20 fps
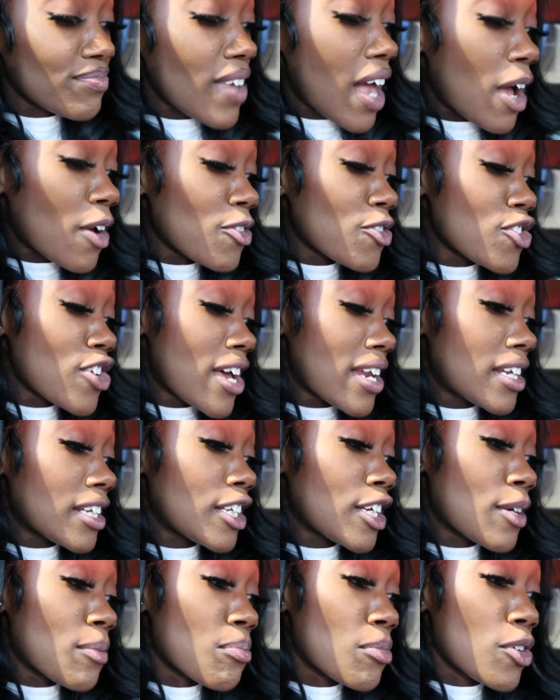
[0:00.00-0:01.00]
was trying to
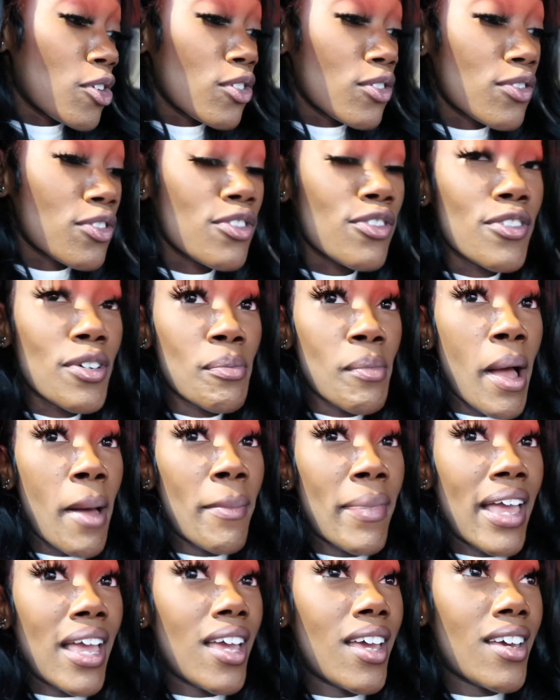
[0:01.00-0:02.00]
look beautiful for my
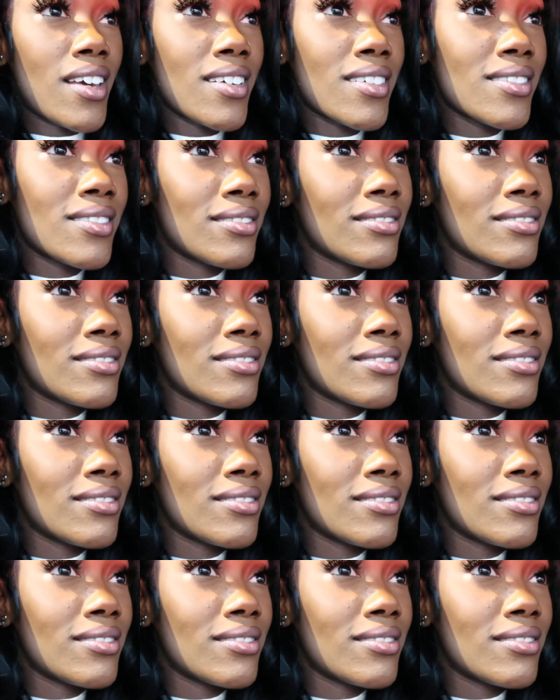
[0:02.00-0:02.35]
man.